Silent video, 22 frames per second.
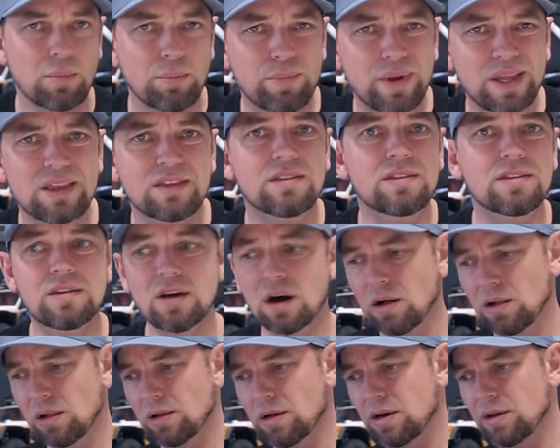bit
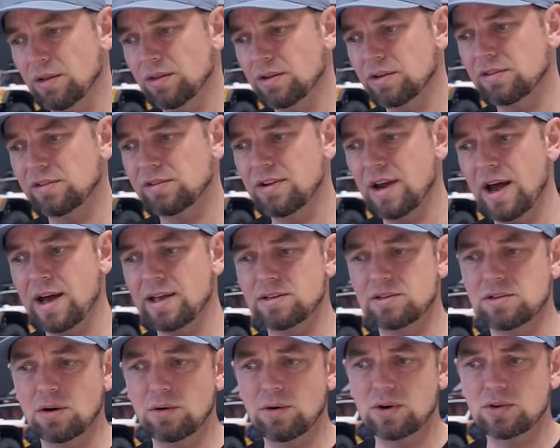dull on the
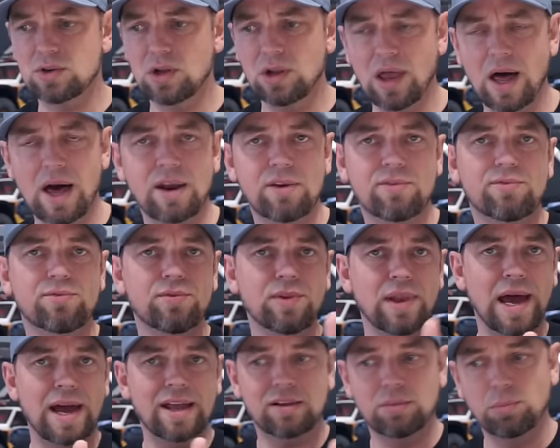side. So there's a lot of
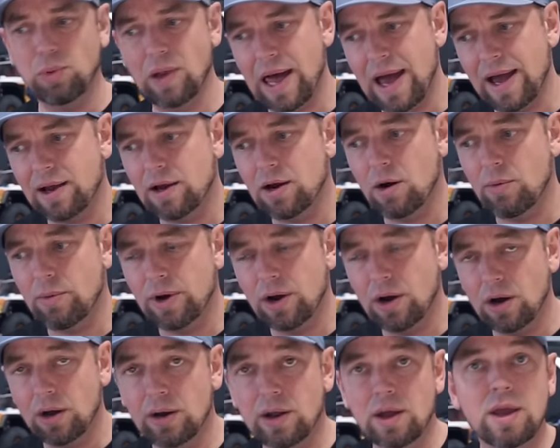flat black
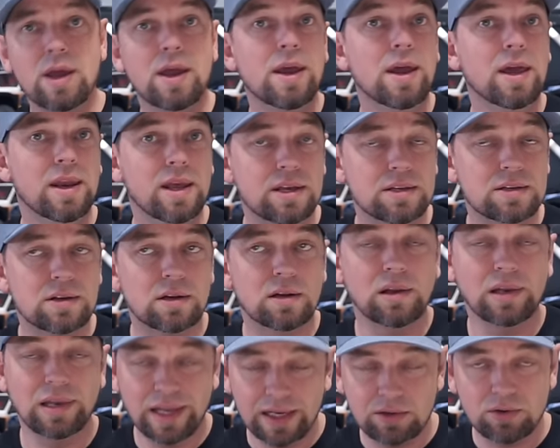going on. It is
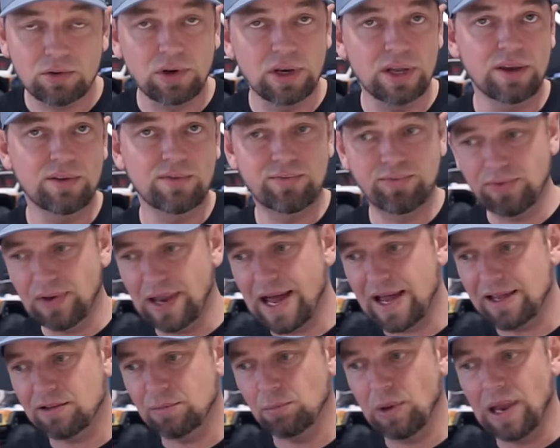literally
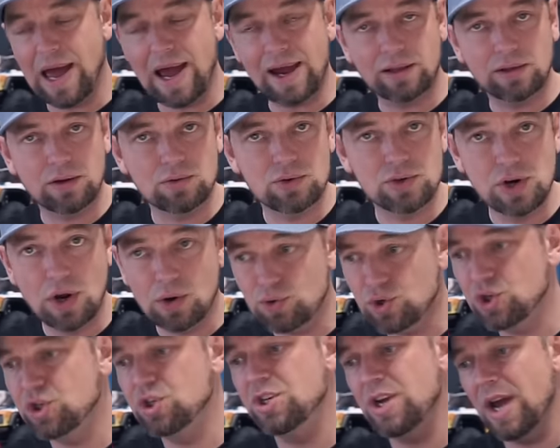flat black. There's no
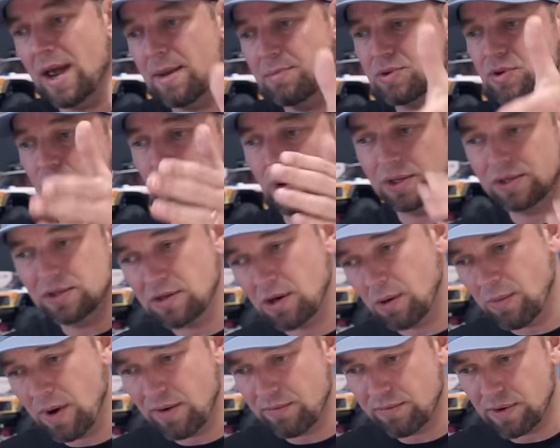shapes
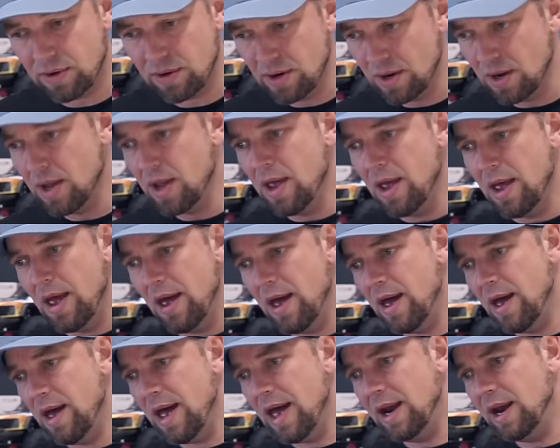whatsoever.
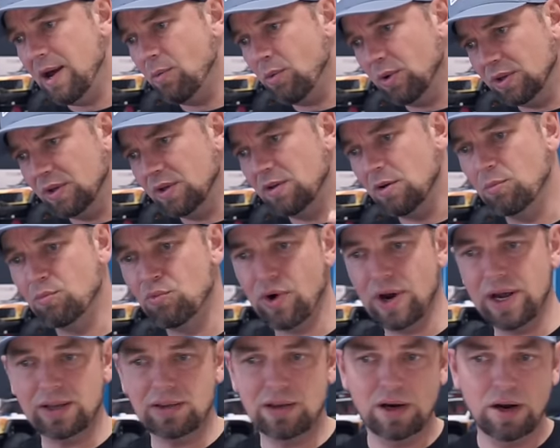And I wanted to
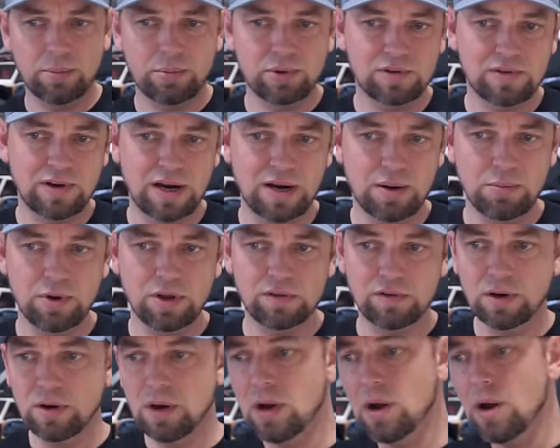break that up a tiny bit.